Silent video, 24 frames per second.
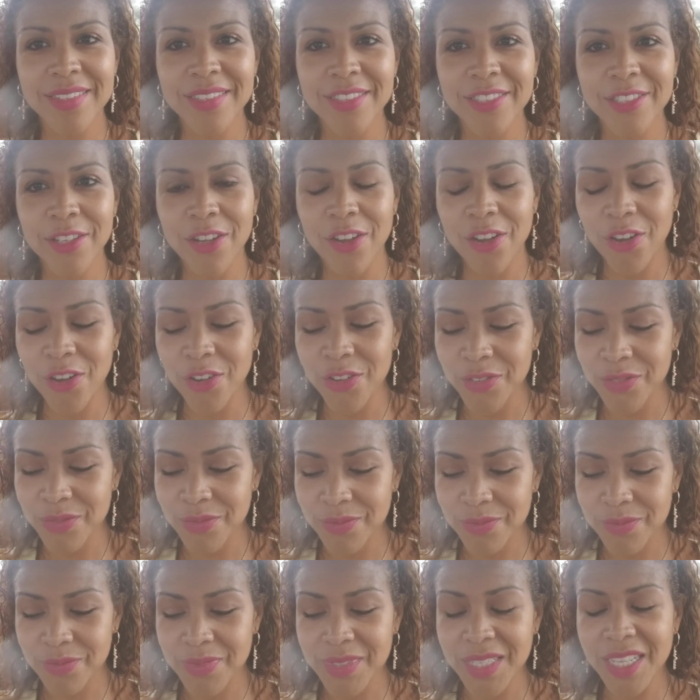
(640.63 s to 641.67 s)
So
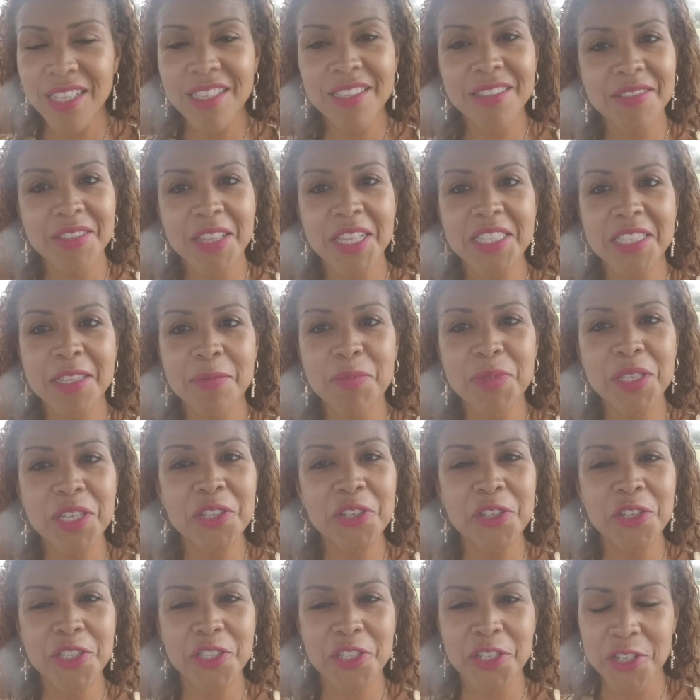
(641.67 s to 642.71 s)
that's
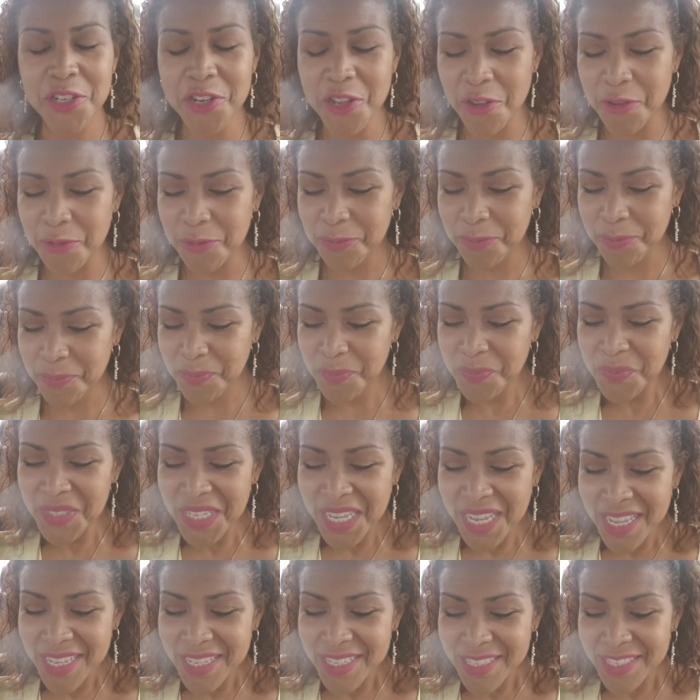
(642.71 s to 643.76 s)
something good to know.
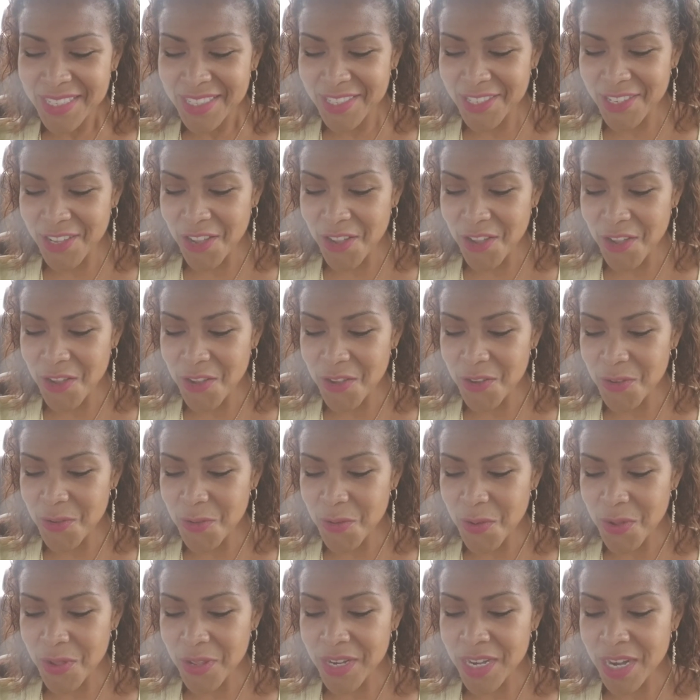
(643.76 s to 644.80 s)

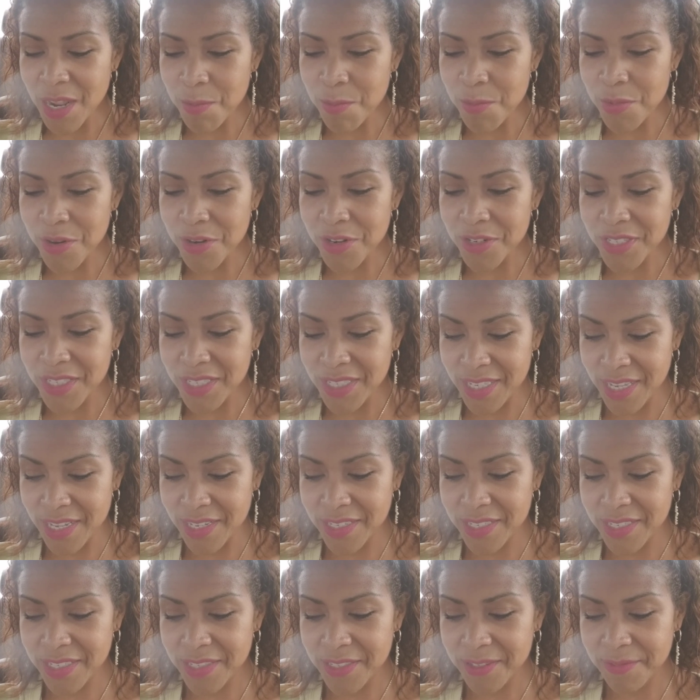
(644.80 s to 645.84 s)
So, number
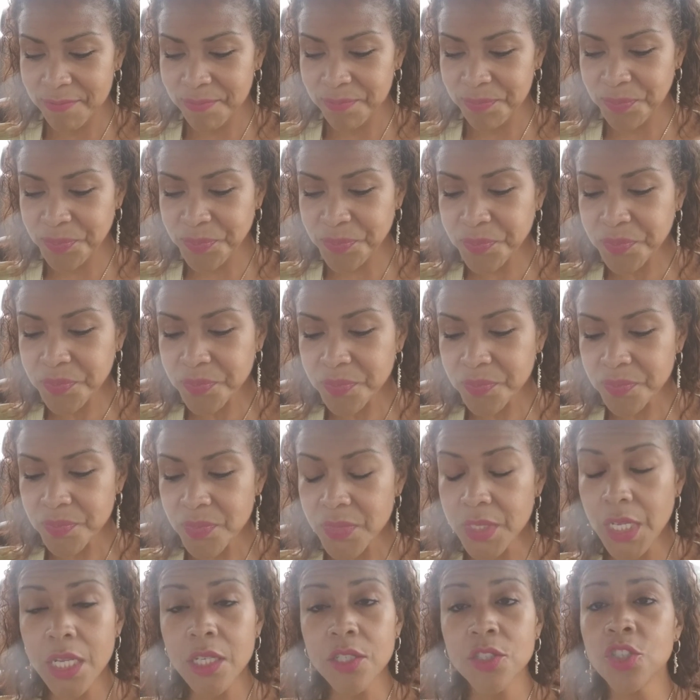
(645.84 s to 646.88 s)
6,
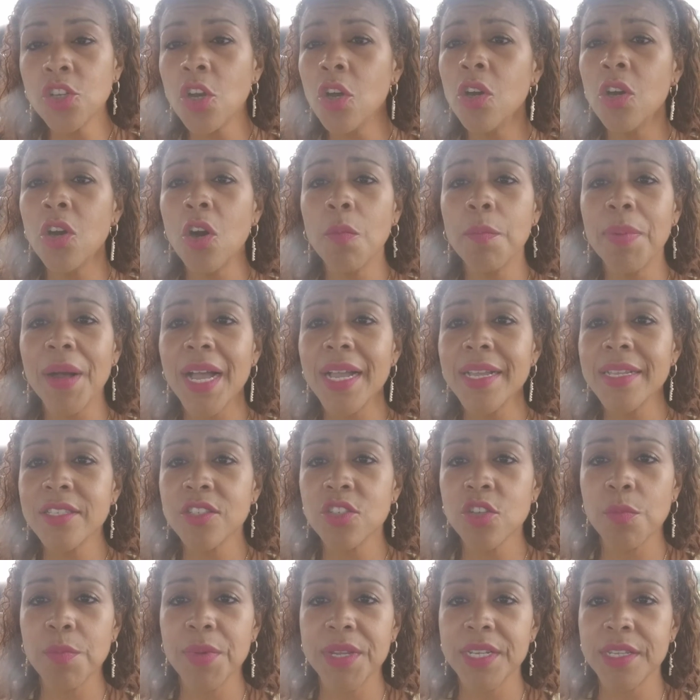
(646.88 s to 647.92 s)
don't go buying
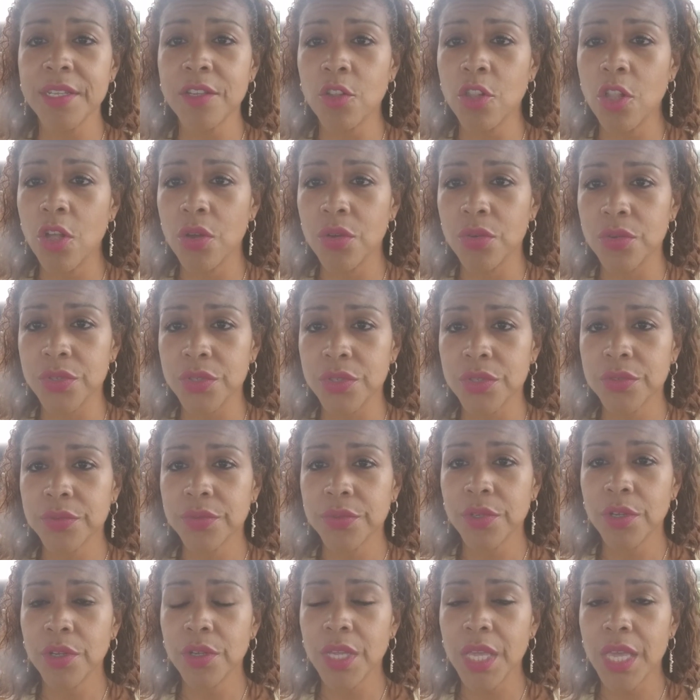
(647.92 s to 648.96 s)
so many clothes,
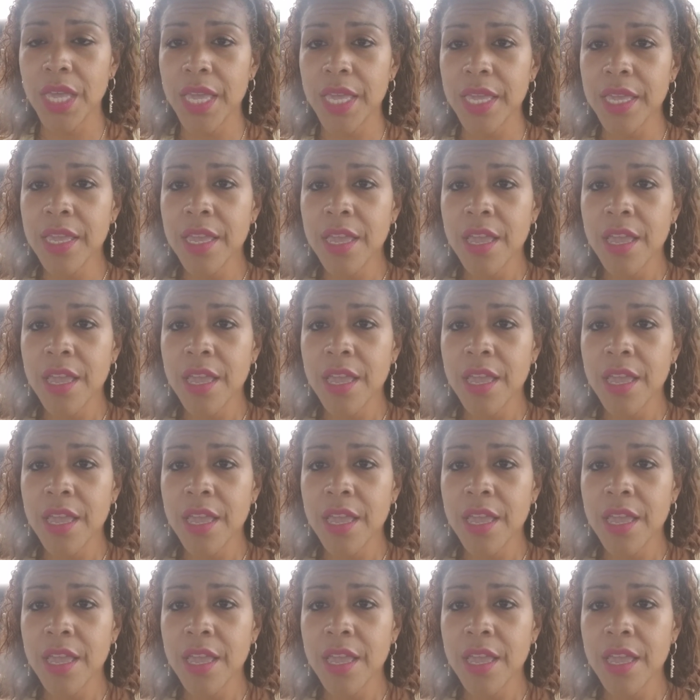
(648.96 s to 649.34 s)
okay?